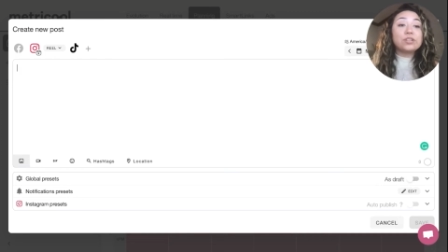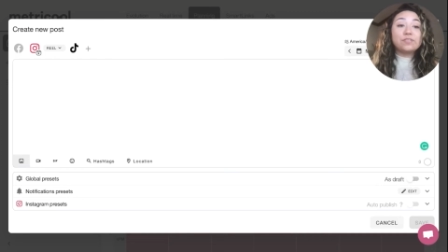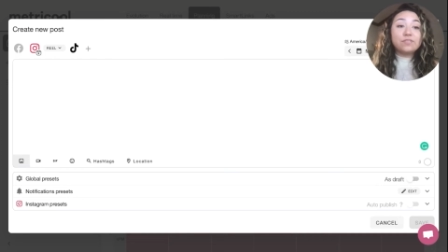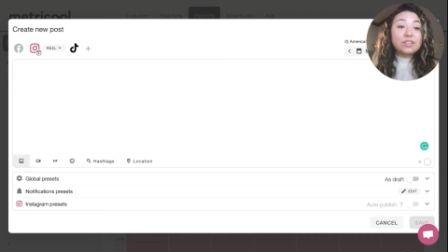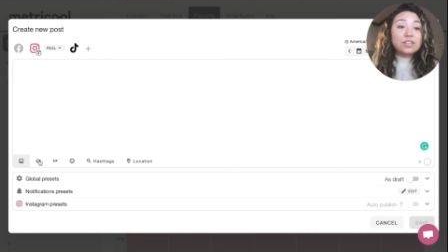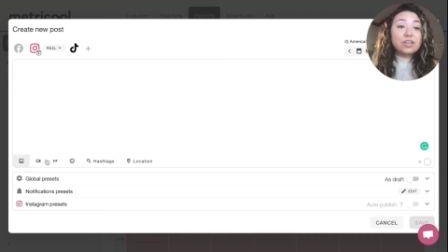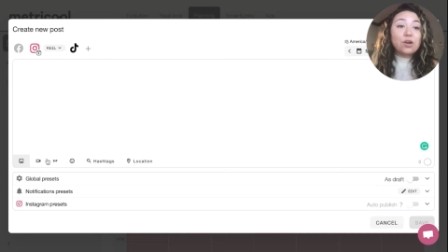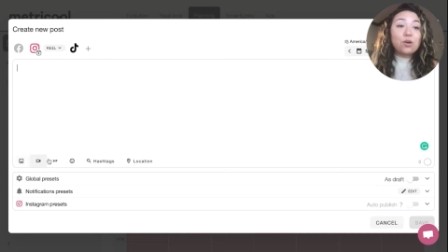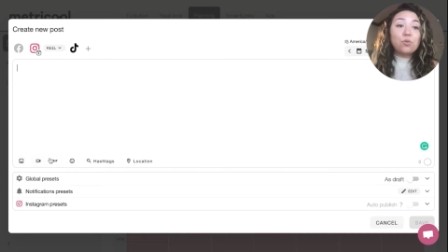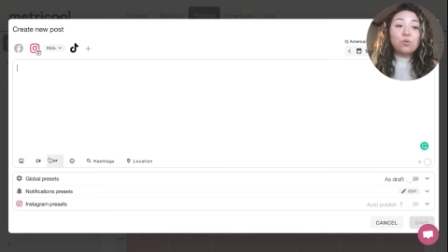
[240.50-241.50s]
or your
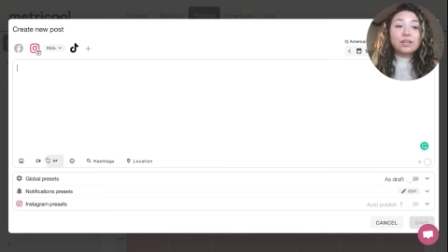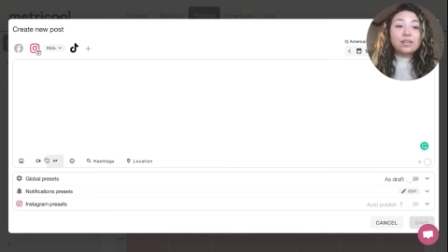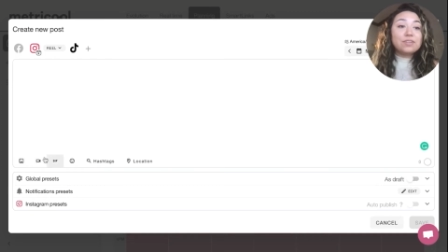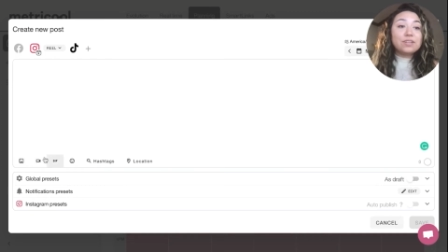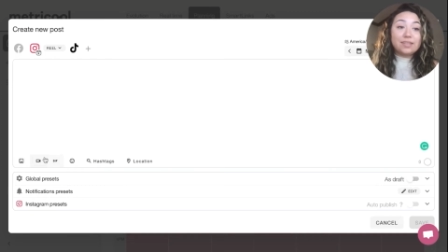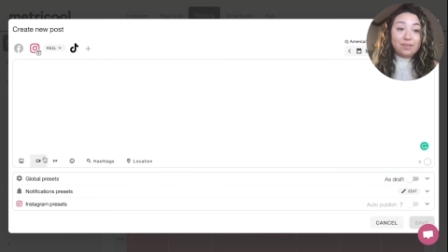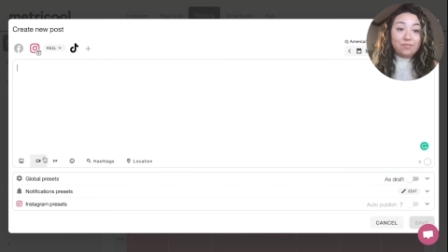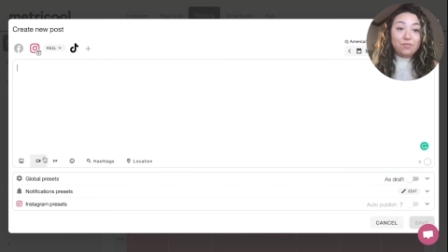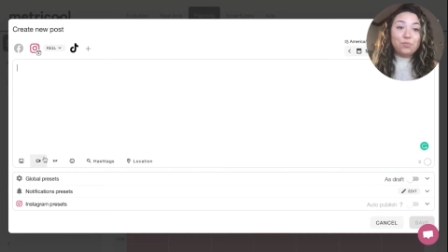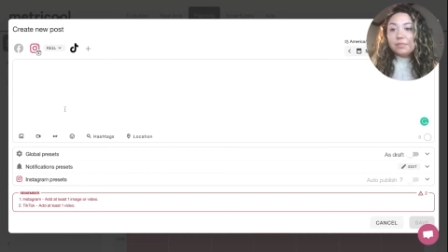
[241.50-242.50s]
video or even a
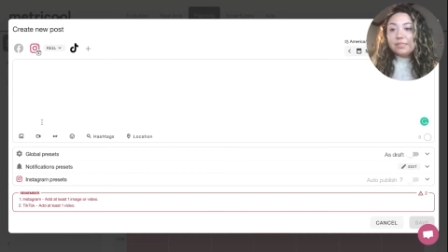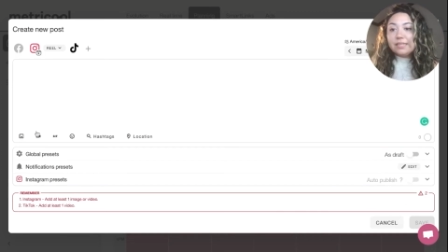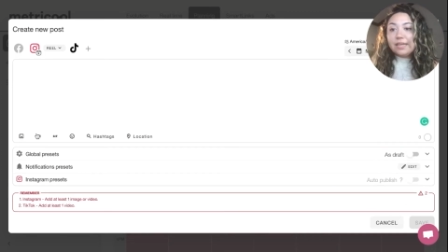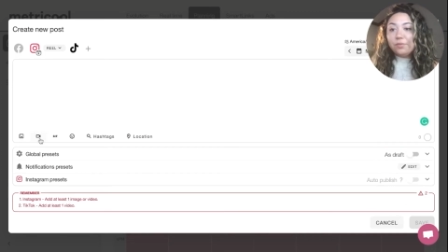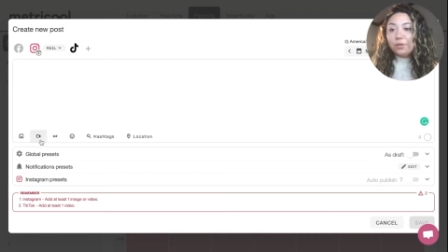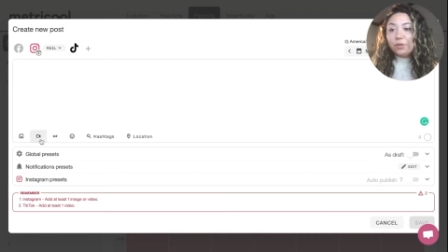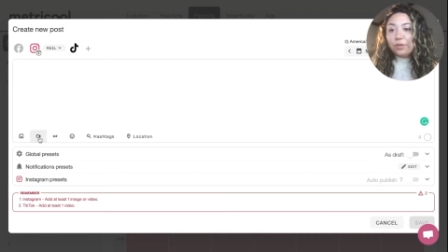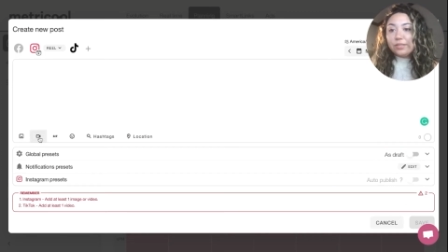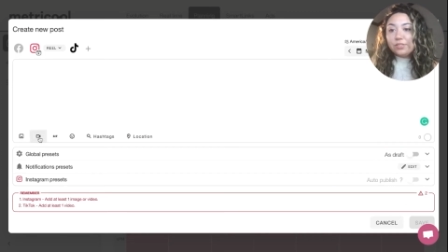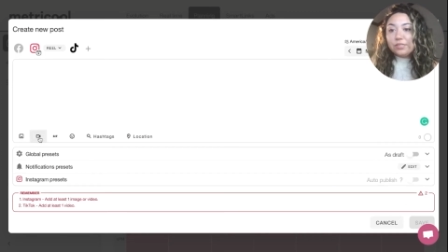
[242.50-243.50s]
GIF. But today we're
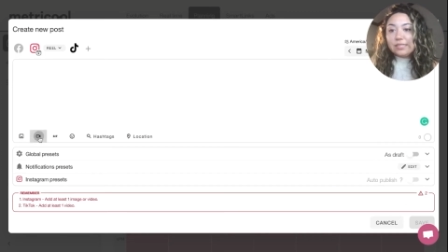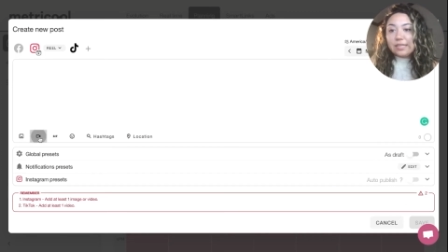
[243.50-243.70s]
going to